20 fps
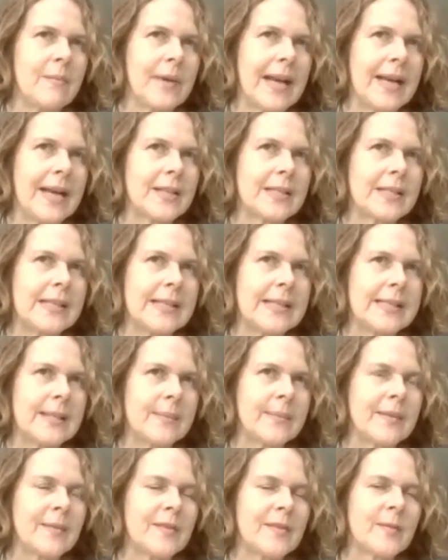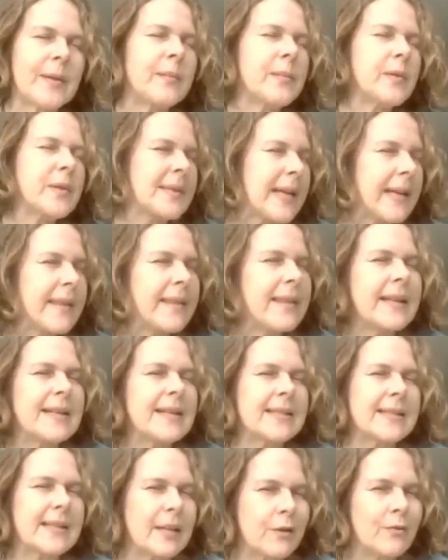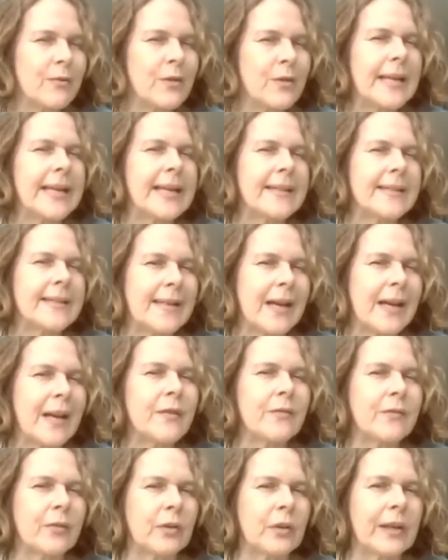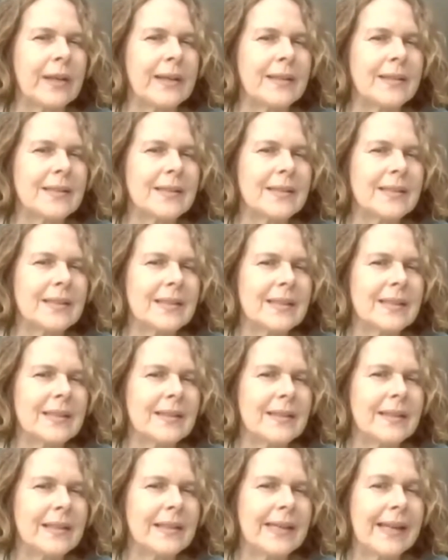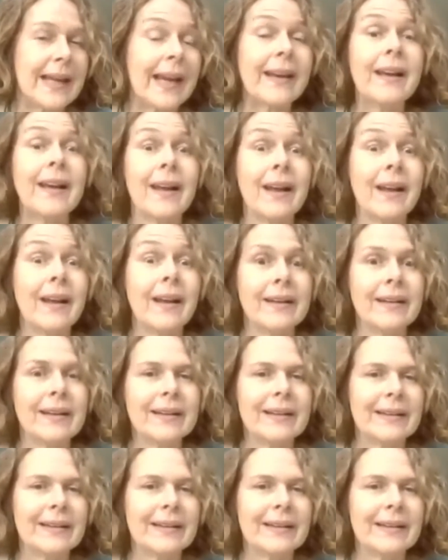But actually, sometimes people say things that are really insightful, and you can learn.